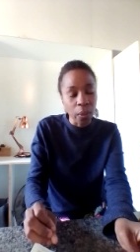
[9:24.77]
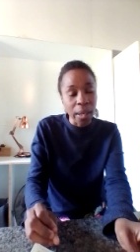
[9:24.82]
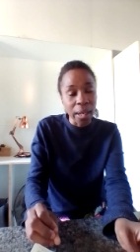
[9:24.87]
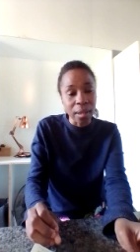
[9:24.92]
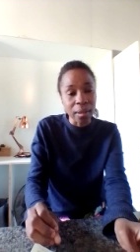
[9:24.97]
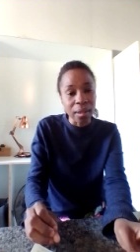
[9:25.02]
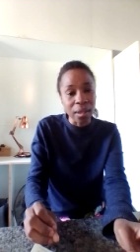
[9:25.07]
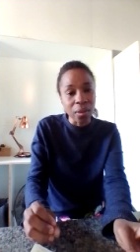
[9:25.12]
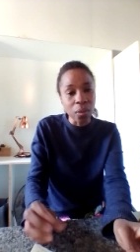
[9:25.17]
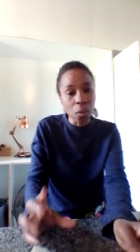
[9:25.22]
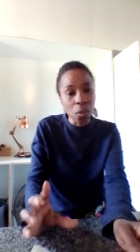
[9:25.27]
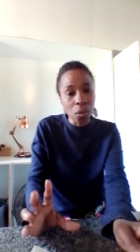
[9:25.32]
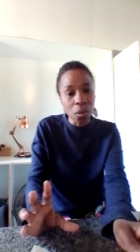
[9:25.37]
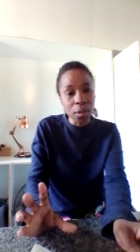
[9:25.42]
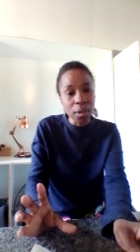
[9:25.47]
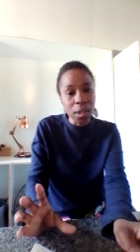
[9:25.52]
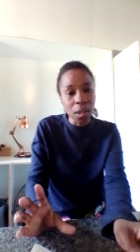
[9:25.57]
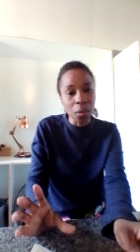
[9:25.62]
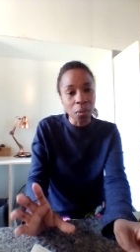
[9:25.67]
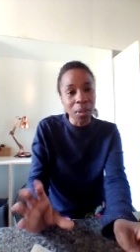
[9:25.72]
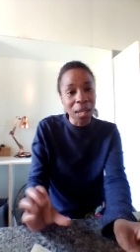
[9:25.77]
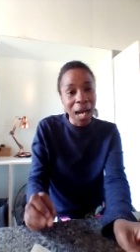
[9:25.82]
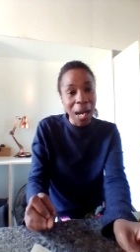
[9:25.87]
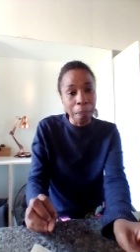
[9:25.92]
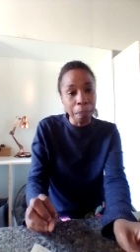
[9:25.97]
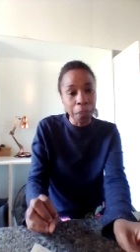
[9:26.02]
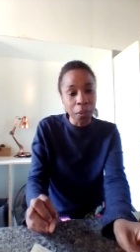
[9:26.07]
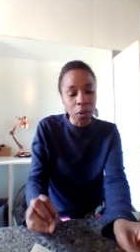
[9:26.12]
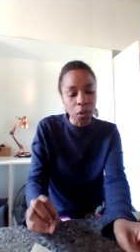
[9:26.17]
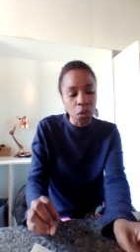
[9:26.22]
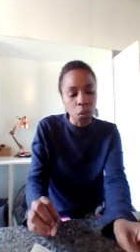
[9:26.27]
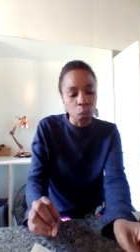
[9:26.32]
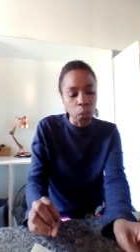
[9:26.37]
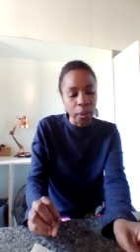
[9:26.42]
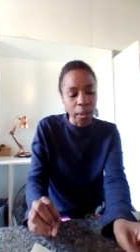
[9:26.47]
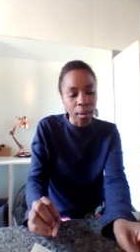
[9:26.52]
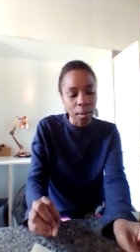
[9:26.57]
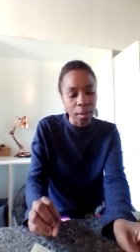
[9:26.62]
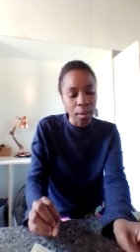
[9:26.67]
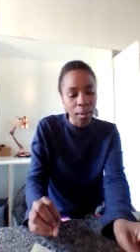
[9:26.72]
and then also coupled
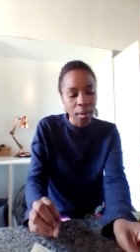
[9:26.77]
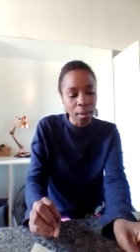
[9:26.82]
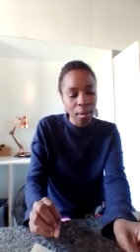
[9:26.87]
with